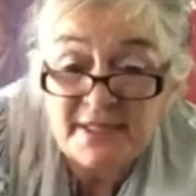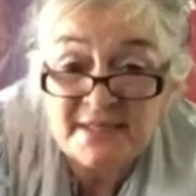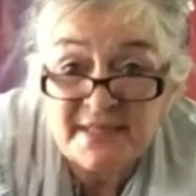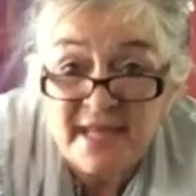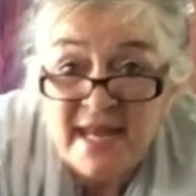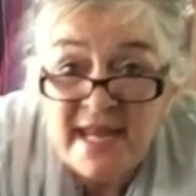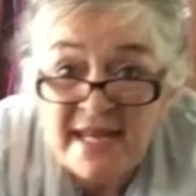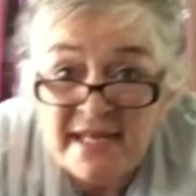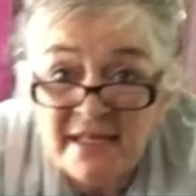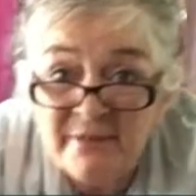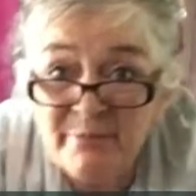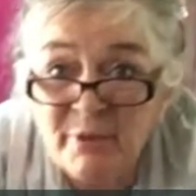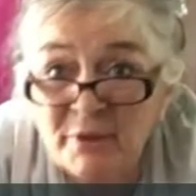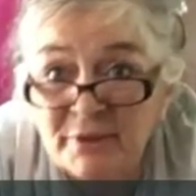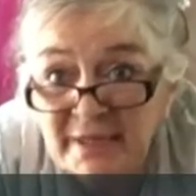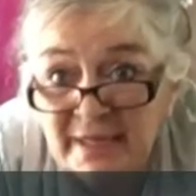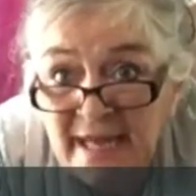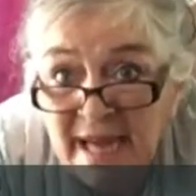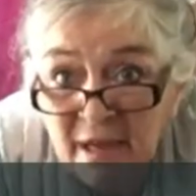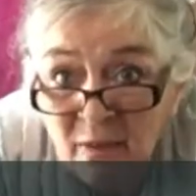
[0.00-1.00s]
is there
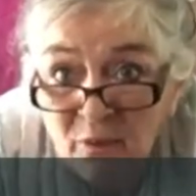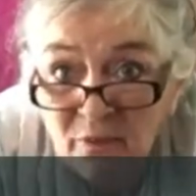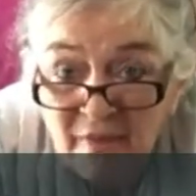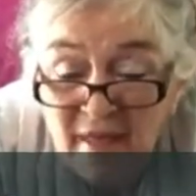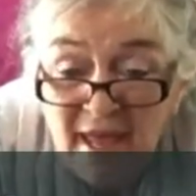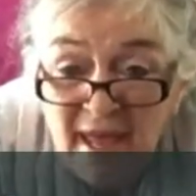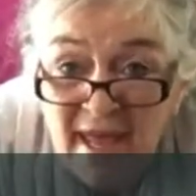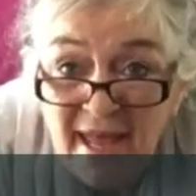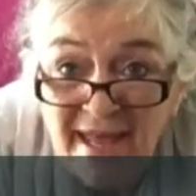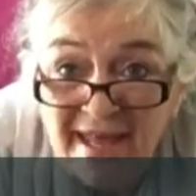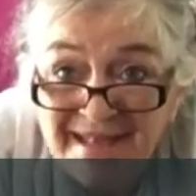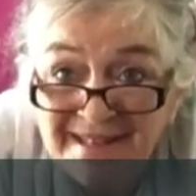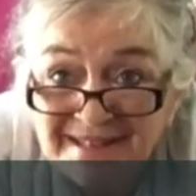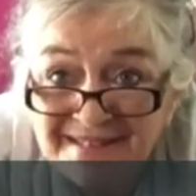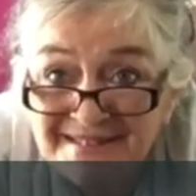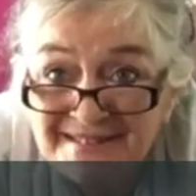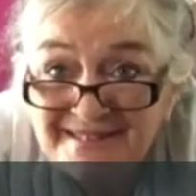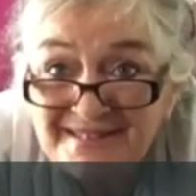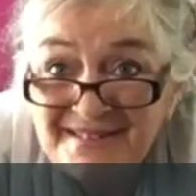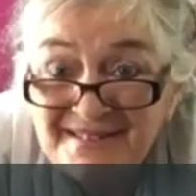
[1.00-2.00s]
anybody out there?
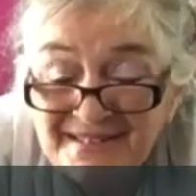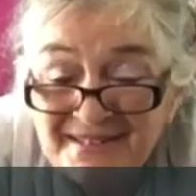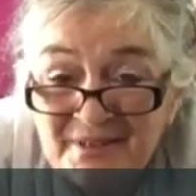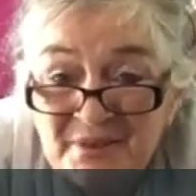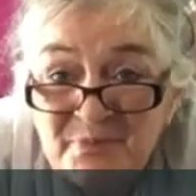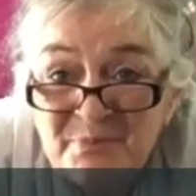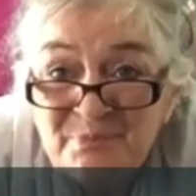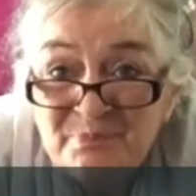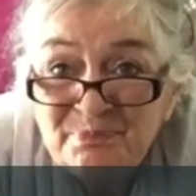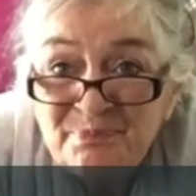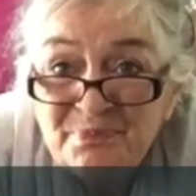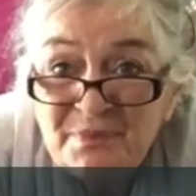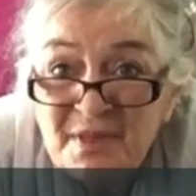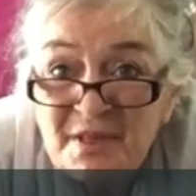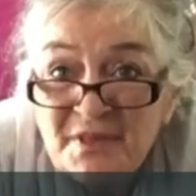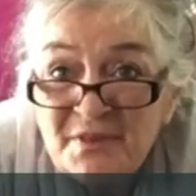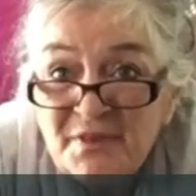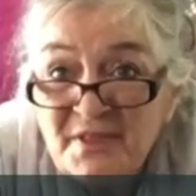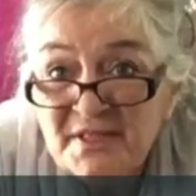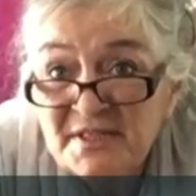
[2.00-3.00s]

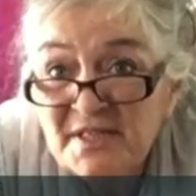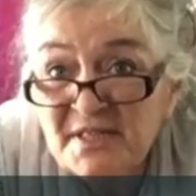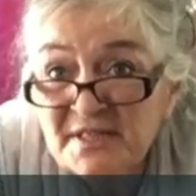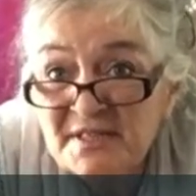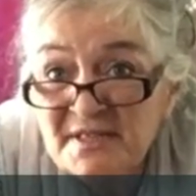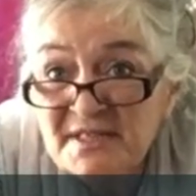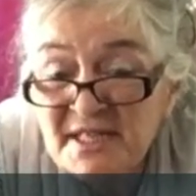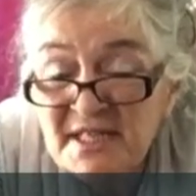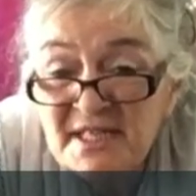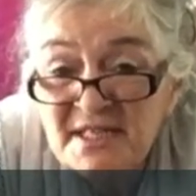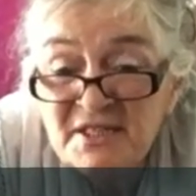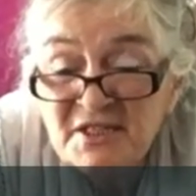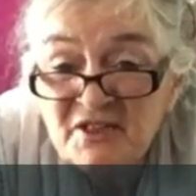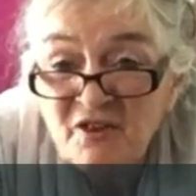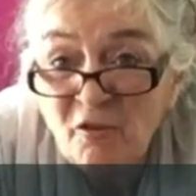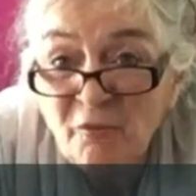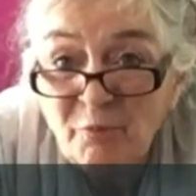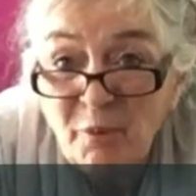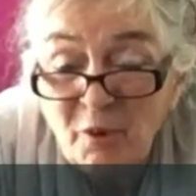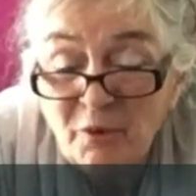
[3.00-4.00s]
This is the
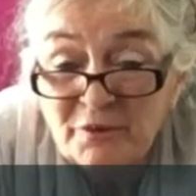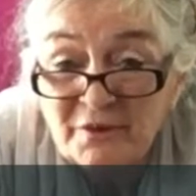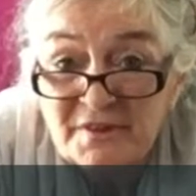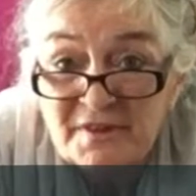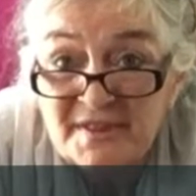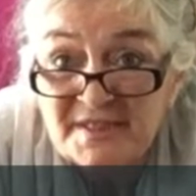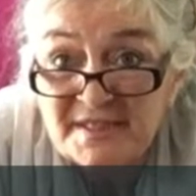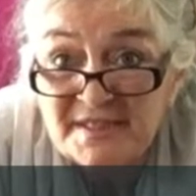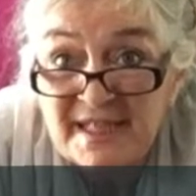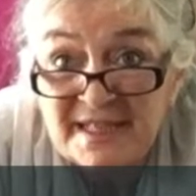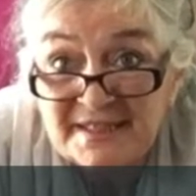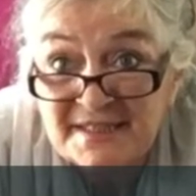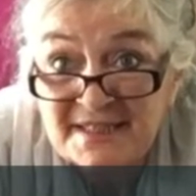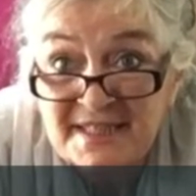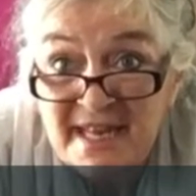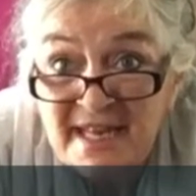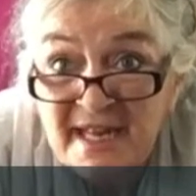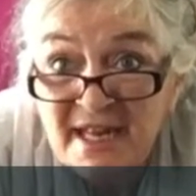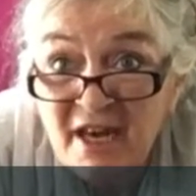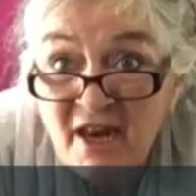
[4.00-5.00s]
Softpot
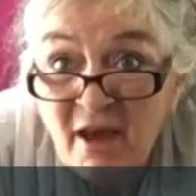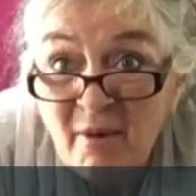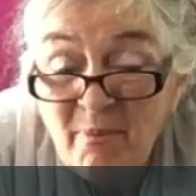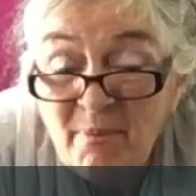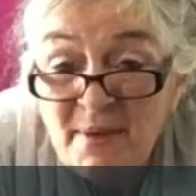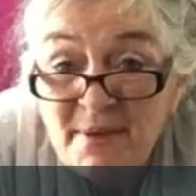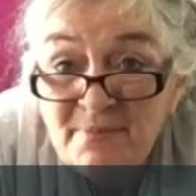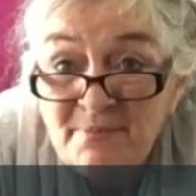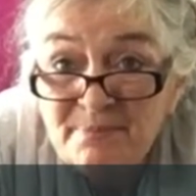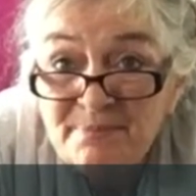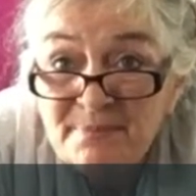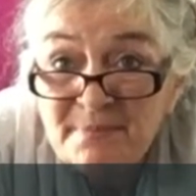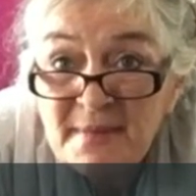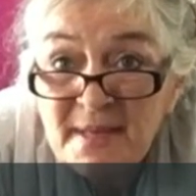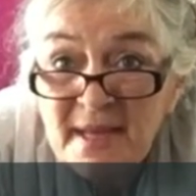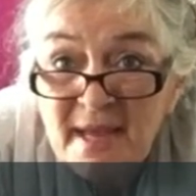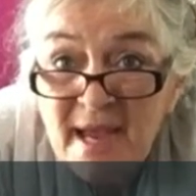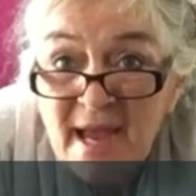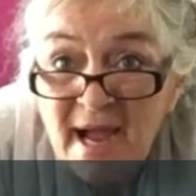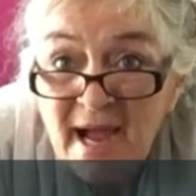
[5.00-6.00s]
Saturday Club,
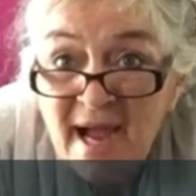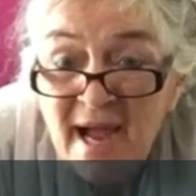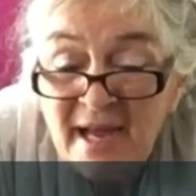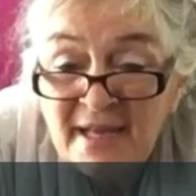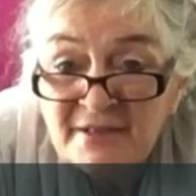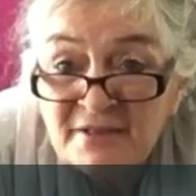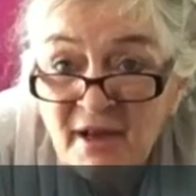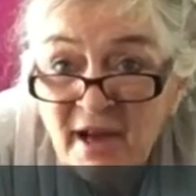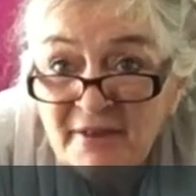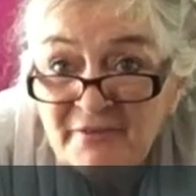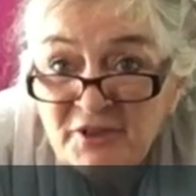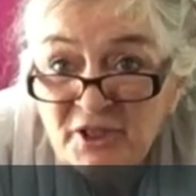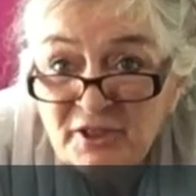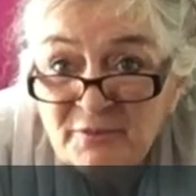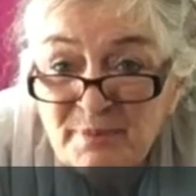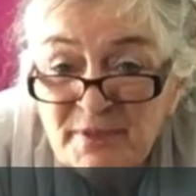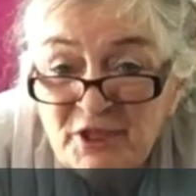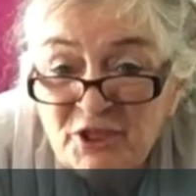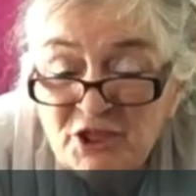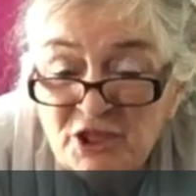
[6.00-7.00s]
and I've
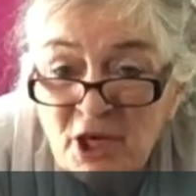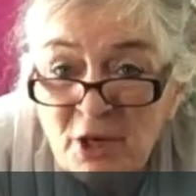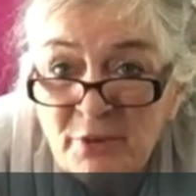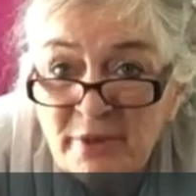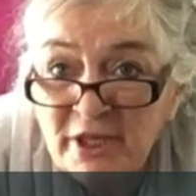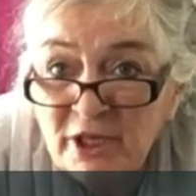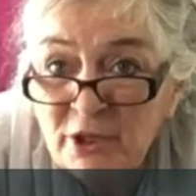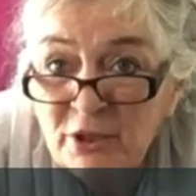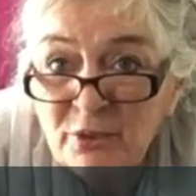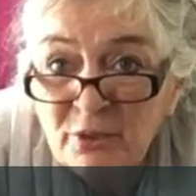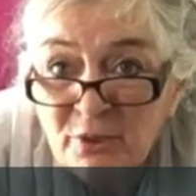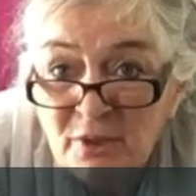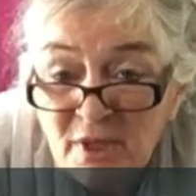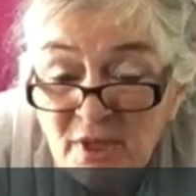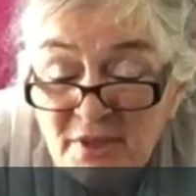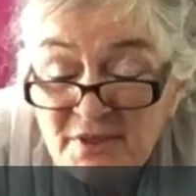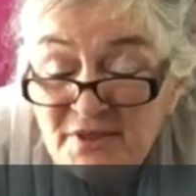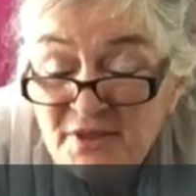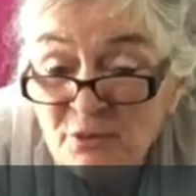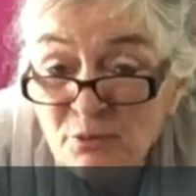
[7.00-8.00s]
just been showing you
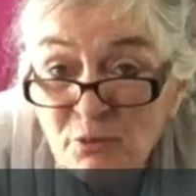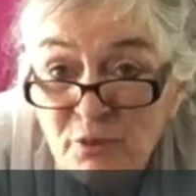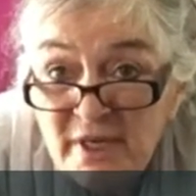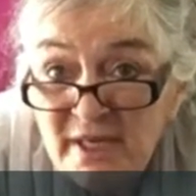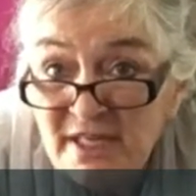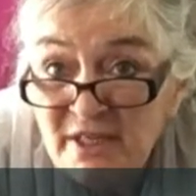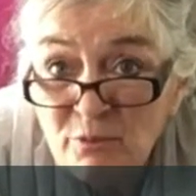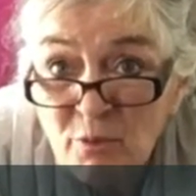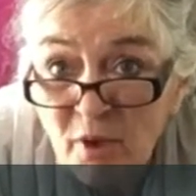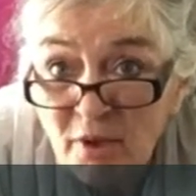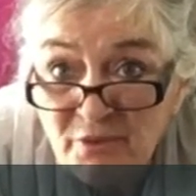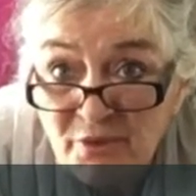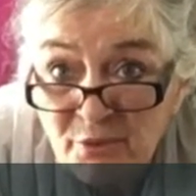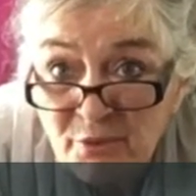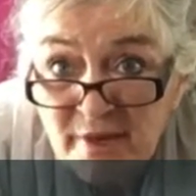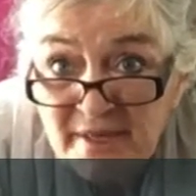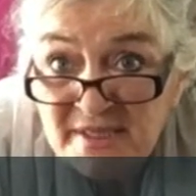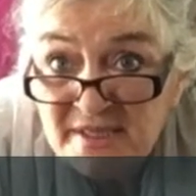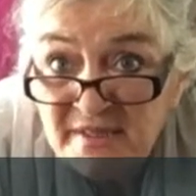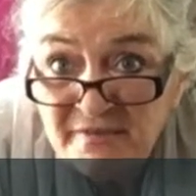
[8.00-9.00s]
some really rather
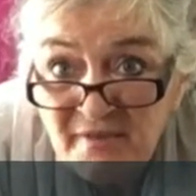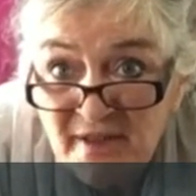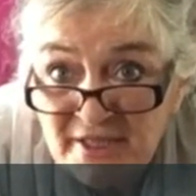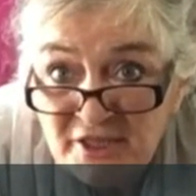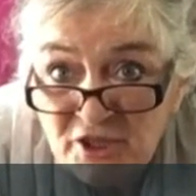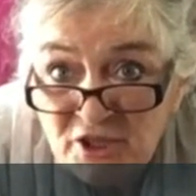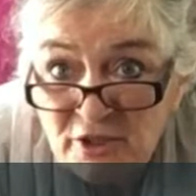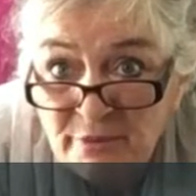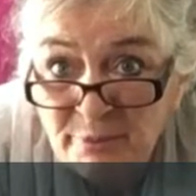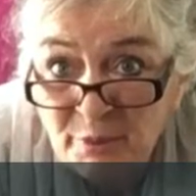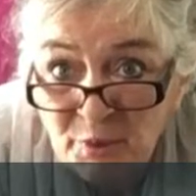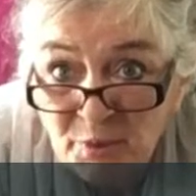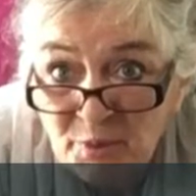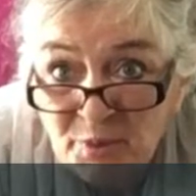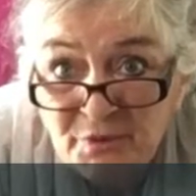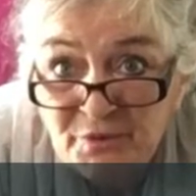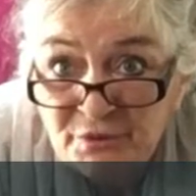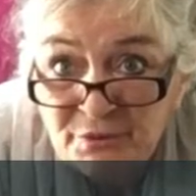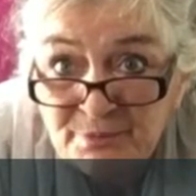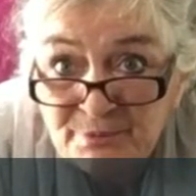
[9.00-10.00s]
racy
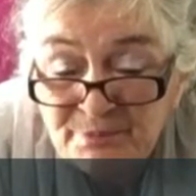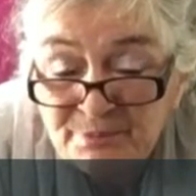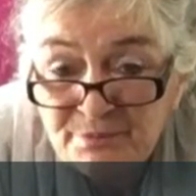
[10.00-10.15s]
vegetables.